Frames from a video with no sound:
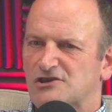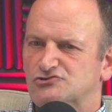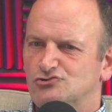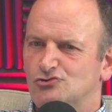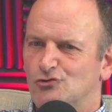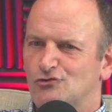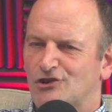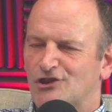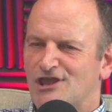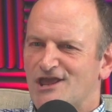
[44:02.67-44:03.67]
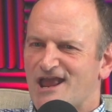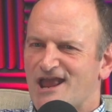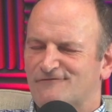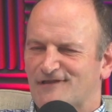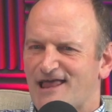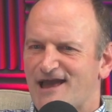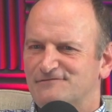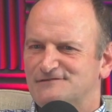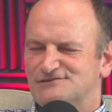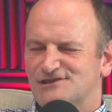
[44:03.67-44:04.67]
make sure that if the
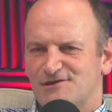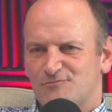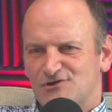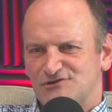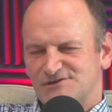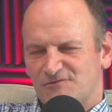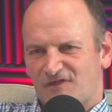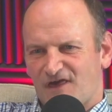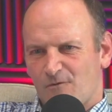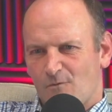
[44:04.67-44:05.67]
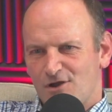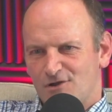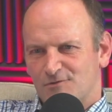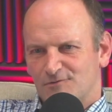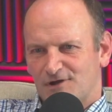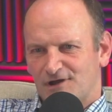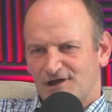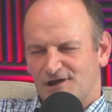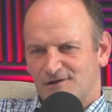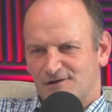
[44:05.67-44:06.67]
left is going to put some of their woke
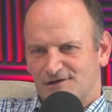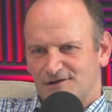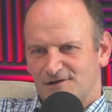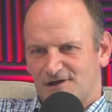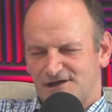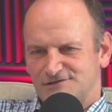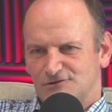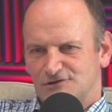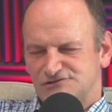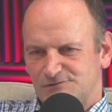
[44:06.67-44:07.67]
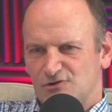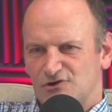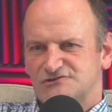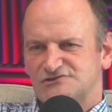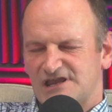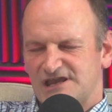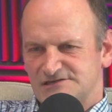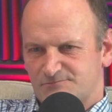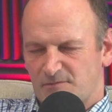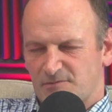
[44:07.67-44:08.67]
ideology books
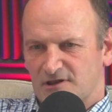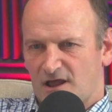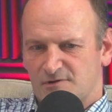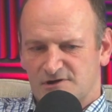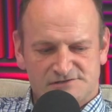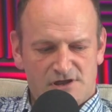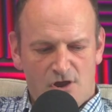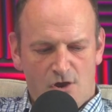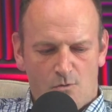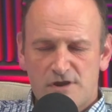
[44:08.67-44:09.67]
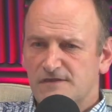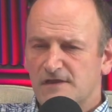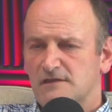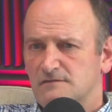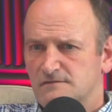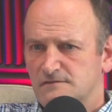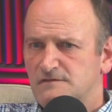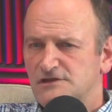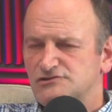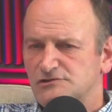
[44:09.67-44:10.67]
into public libraries, we think
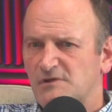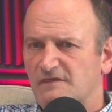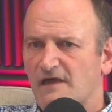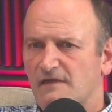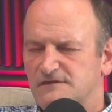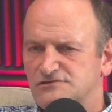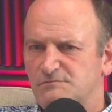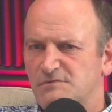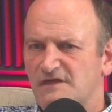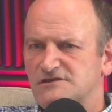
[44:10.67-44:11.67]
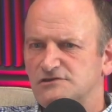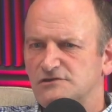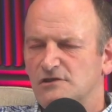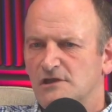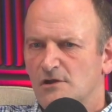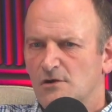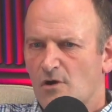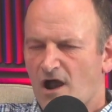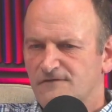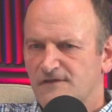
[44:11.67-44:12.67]
this should be there. This should be there too.
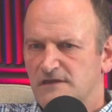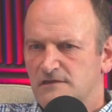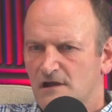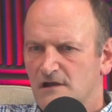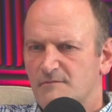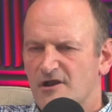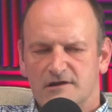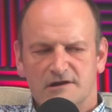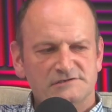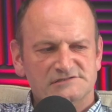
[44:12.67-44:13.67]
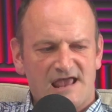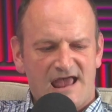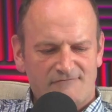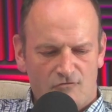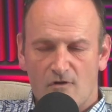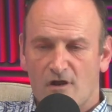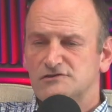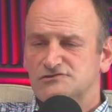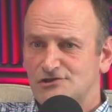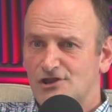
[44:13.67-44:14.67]
I think young Americans have a
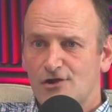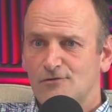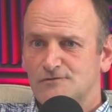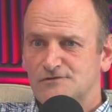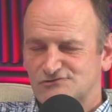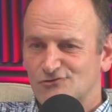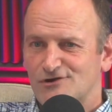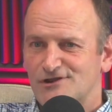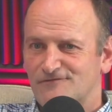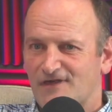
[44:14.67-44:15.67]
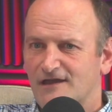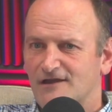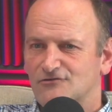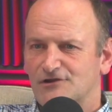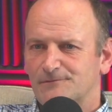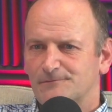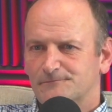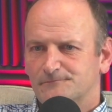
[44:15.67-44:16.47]
right to know the story of their country.